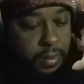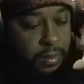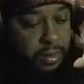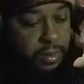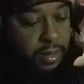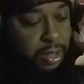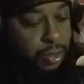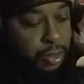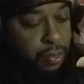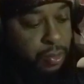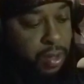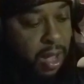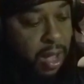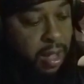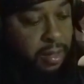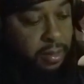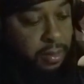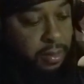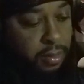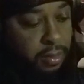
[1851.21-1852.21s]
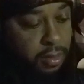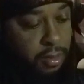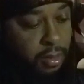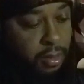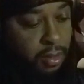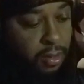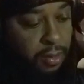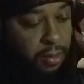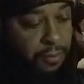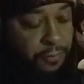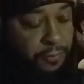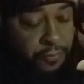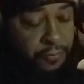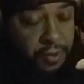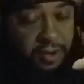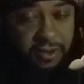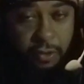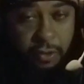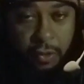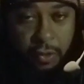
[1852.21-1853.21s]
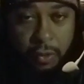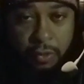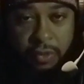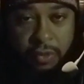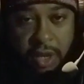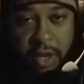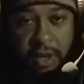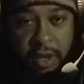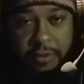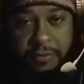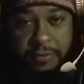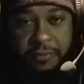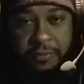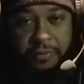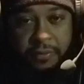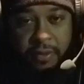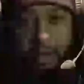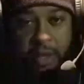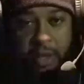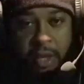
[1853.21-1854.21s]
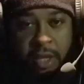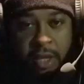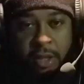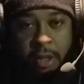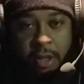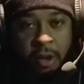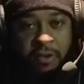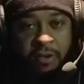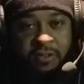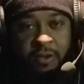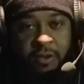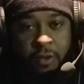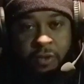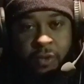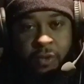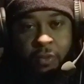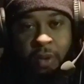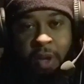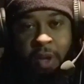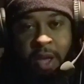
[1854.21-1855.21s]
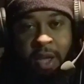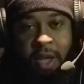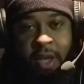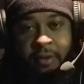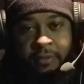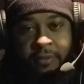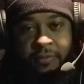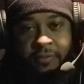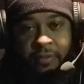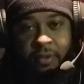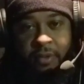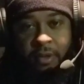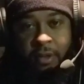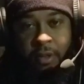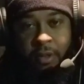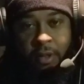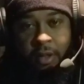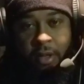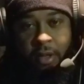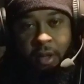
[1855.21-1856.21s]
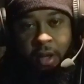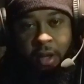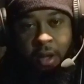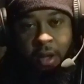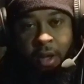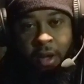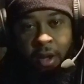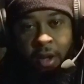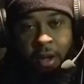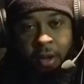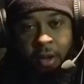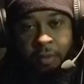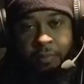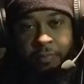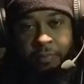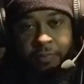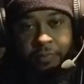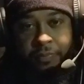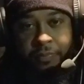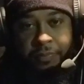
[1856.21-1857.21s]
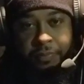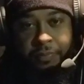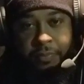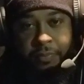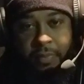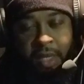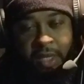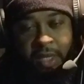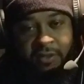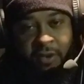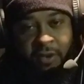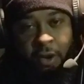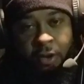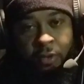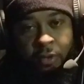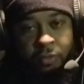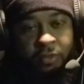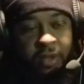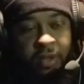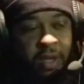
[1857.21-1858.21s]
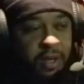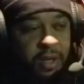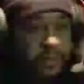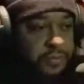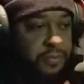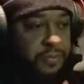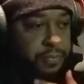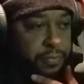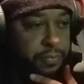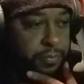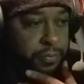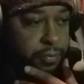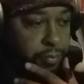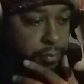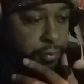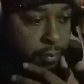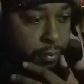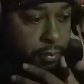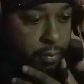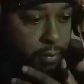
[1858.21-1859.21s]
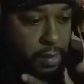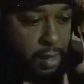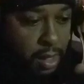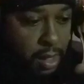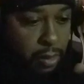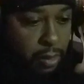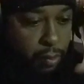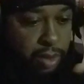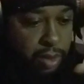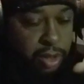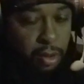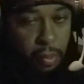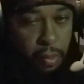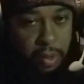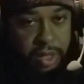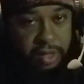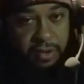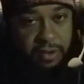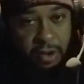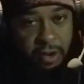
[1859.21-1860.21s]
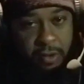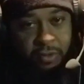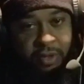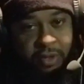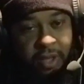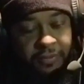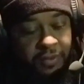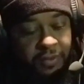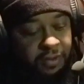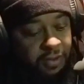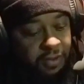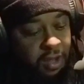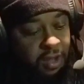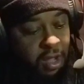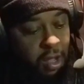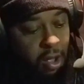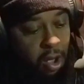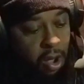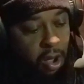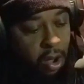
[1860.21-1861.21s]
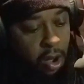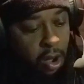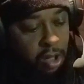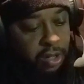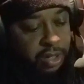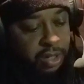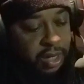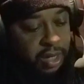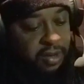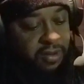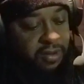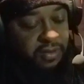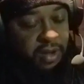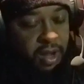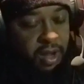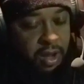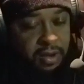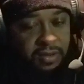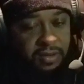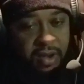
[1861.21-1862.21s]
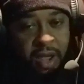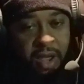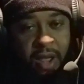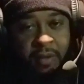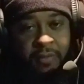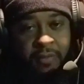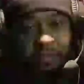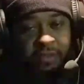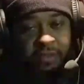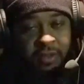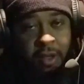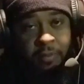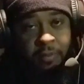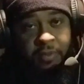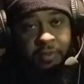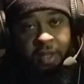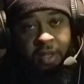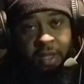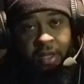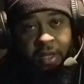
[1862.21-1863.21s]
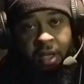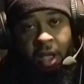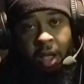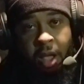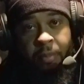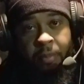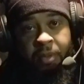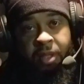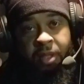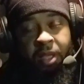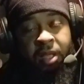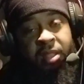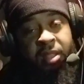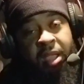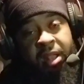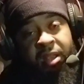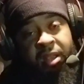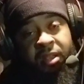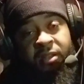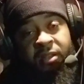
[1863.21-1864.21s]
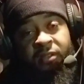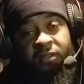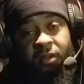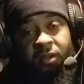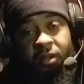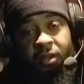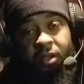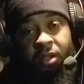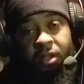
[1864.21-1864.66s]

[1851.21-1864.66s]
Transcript: Then you got physical death. And also you have eternal death. And we know what eternal death is. All of these things have something in common, and that is